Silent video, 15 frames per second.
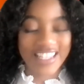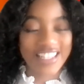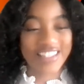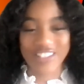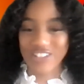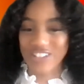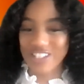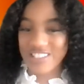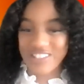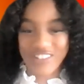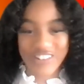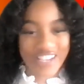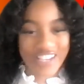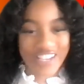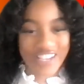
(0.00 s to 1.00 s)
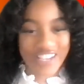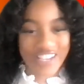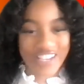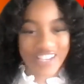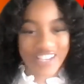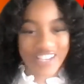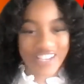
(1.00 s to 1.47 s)
So let's go ahead and
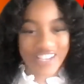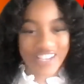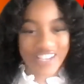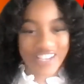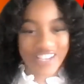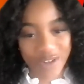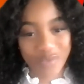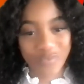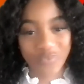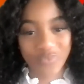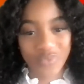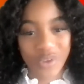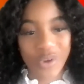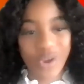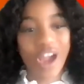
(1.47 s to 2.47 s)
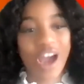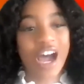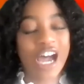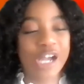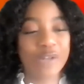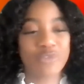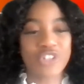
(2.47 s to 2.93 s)
dive into that.
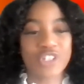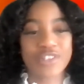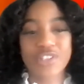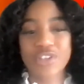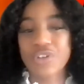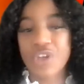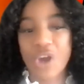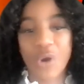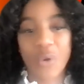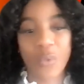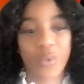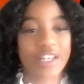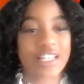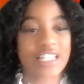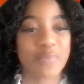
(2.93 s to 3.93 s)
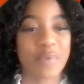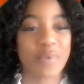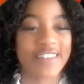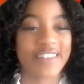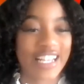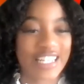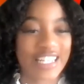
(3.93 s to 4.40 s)
Just so you know, we're going to spend the
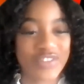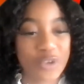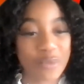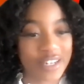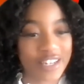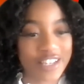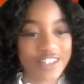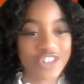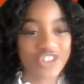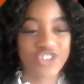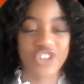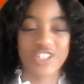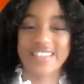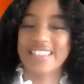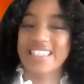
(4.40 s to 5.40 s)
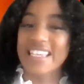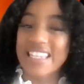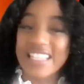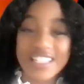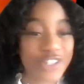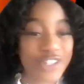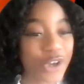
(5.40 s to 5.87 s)
next few minutes just
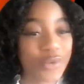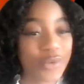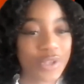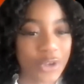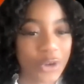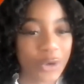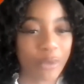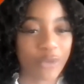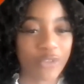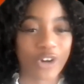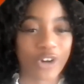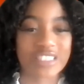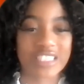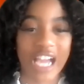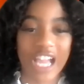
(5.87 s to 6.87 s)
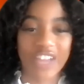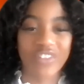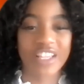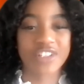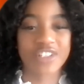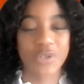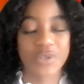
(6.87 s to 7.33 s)
getting to know you before diving
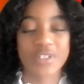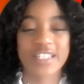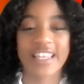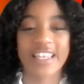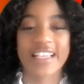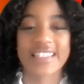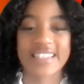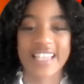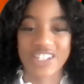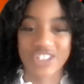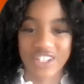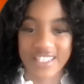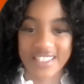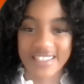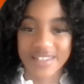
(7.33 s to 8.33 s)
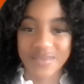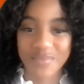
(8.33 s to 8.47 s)
into today's session.